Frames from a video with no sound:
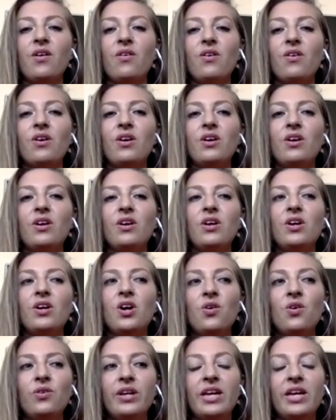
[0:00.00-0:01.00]
okay, if
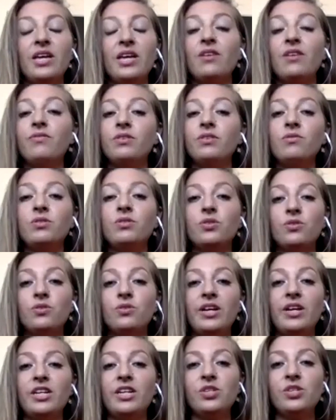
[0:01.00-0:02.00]
you do like
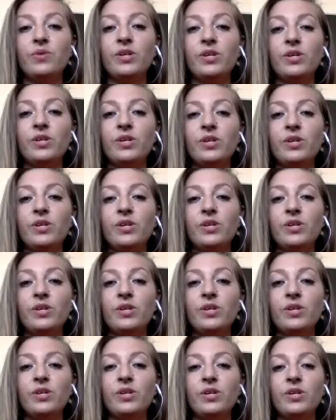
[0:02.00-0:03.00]
sweets, what do you
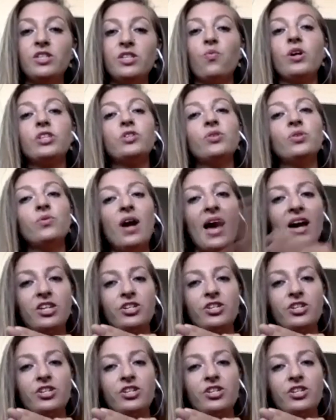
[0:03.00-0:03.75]
actually like?